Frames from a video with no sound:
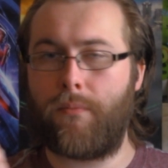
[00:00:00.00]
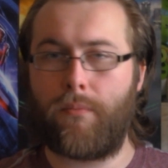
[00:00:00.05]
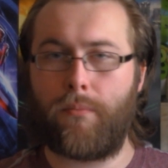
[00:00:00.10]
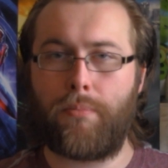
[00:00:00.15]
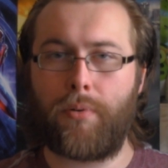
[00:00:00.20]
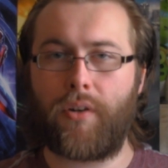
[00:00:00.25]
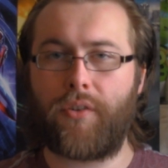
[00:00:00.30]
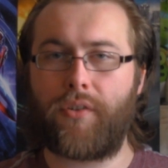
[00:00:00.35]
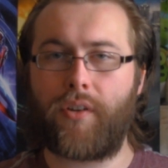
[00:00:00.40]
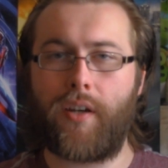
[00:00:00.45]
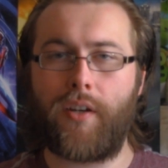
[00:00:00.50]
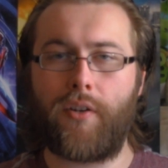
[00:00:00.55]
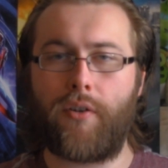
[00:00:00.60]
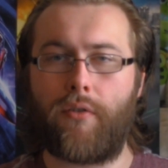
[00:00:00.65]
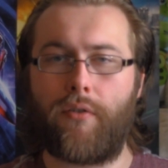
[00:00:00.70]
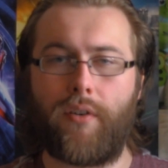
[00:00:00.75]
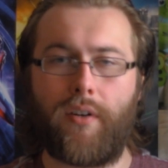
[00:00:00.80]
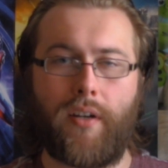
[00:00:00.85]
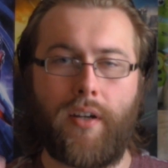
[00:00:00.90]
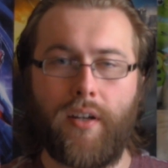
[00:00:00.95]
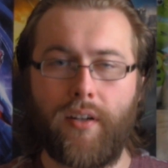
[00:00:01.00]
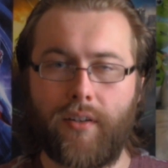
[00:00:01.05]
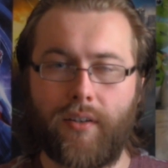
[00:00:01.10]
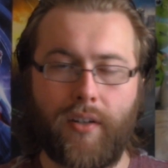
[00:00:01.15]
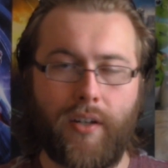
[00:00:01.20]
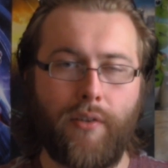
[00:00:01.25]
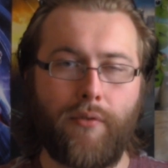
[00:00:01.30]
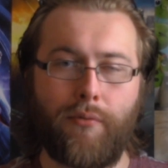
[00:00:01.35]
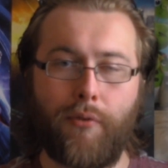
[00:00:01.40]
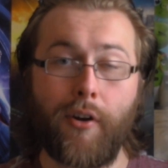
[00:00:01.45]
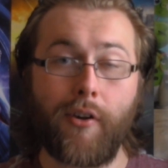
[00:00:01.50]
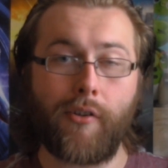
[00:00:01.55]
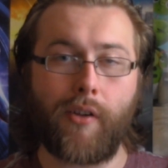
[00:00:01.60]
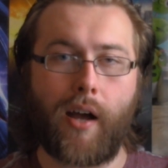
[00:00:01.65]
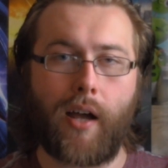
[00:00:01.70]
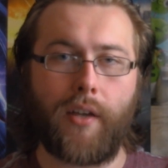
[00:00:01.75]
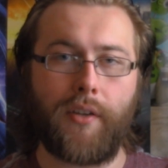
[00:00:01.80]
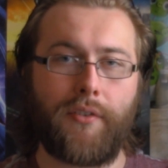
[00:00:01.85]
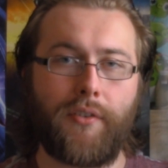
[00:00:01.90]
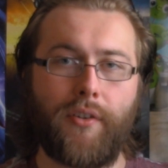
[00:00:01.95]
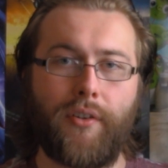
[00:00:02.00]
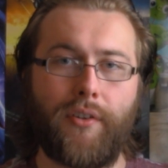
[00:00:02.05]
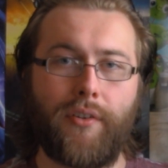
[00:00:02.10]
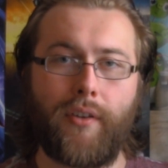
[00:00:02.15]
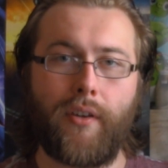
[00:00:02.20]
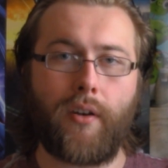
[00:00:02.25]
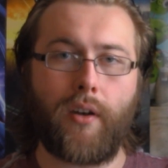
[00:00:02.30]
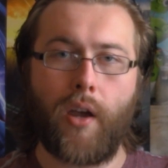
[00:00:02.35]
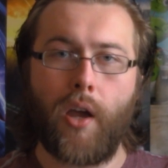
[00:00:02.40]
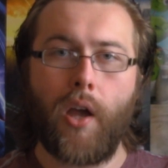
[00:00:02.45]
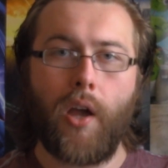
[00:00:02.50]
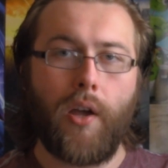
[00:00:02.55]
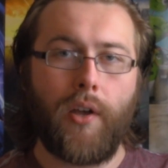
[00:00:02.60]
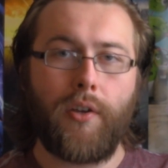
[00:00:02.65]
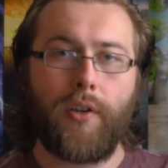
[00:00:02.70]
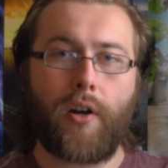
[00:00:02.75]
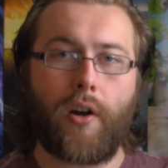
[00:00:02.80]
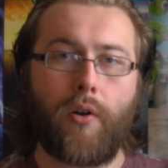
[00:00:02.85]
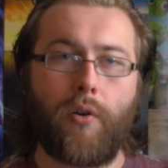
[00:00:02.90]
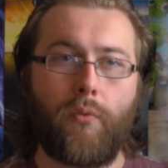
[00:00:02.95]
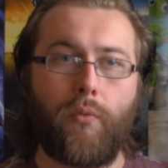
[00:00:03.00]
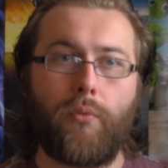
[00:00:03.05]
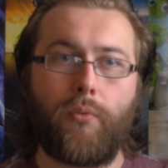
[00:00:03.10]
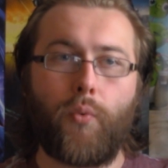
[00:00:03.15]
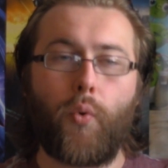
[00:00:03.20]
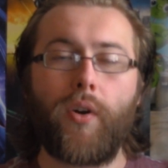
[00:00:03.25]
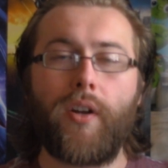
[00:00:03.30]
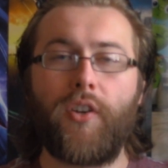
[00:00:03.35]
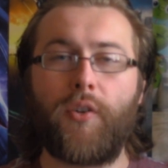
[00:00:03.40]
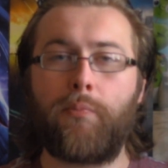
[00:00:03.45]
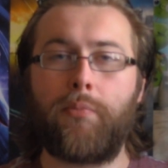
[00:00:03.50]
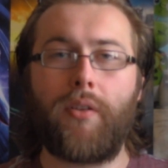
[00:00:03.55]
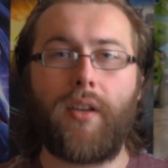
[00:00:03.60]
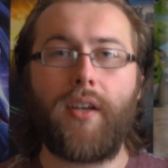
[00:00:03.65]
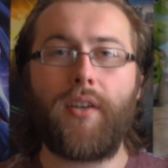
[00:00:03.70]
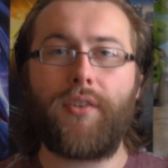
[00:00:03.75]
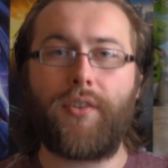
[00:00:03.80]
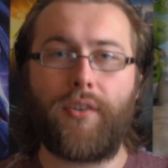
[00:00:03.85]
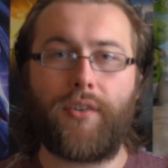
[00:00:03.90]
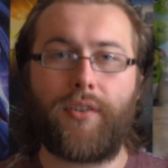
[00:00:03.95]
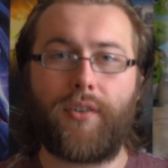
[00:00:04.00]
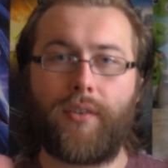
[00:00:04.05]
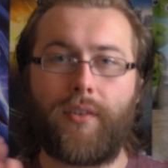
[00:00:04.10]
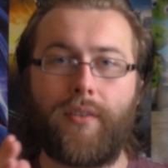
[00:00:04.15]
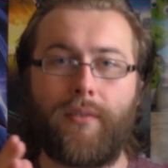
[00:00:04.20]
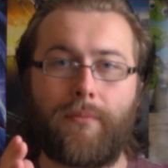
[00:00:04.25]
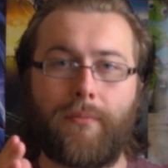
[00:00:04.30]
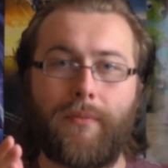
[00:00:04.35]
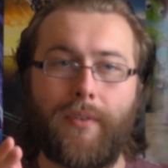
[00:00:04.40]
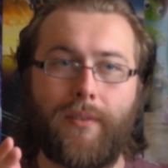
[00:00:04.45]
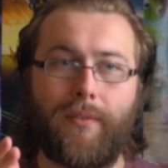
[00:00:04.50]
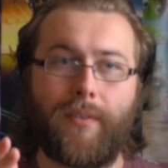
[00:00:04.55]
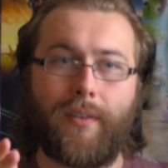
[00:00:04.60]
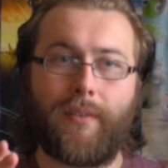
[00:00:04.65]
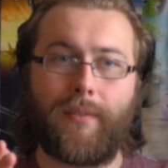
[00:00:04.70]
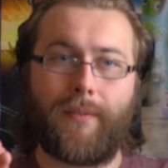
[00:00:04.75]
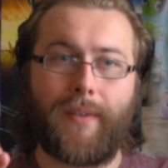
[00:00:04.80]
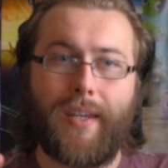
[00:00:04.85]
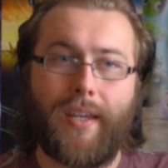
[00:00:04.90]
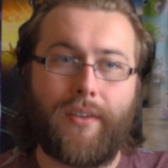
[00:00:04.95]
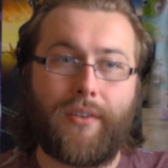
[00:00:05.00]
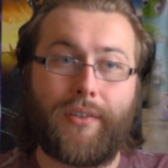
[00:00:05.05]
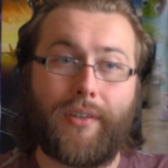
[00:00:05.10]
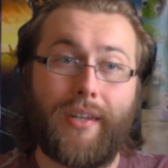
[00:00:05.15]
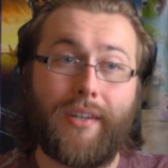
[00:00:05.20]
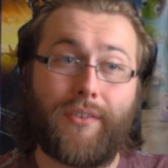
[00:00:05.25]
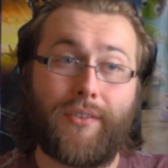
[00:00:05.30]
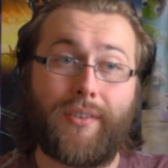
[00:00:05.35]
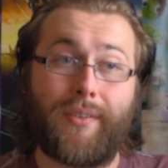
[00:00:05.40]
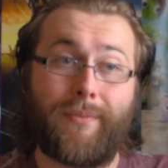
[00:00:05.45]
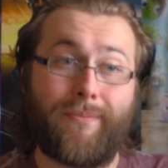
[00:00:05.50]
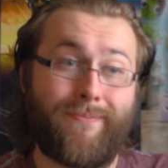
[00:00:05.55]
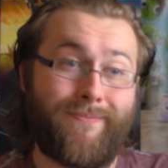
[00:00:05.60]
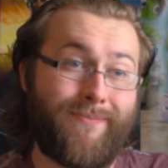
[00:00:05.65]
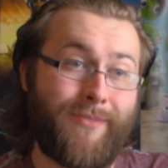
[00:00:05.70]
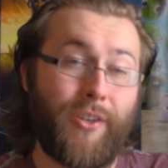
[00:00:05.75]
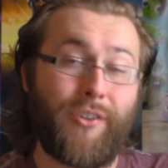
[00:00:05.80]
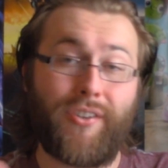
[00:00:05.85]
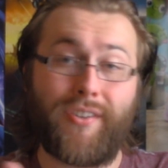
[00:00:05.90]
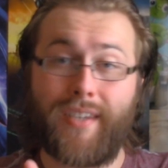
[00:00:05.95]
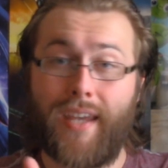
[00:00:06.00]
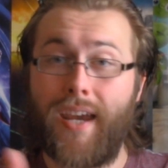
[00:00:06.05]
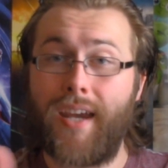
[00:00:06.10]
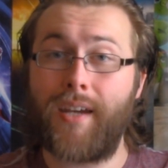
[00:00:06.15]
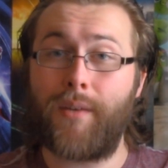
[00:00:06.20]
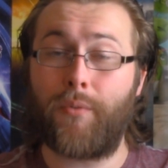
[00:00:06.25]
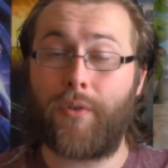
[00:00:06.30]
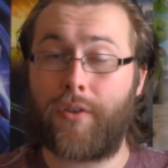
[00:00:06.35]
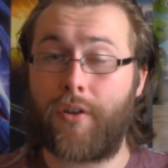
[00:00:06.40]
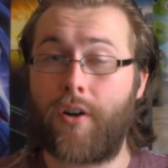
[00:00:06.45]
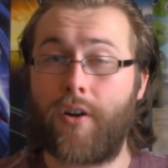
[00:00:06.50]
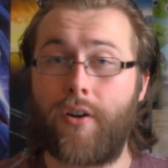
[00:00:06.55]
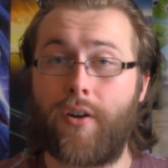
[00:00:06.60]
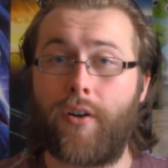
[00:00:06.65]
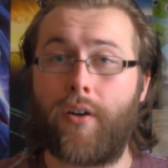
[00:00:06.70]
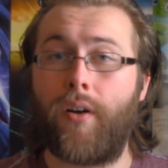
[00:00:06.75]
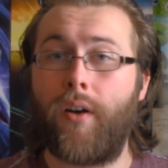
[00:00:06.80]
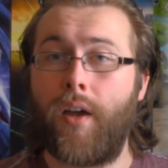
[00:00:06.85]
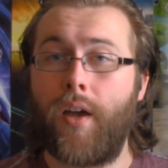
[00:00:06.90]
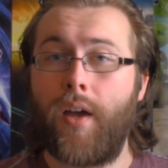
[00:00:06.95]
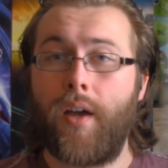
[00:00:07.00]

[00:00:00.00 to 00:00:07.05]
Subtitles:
Buzz Lightyear, he realizes that, you know, Woody's place is to stay with her,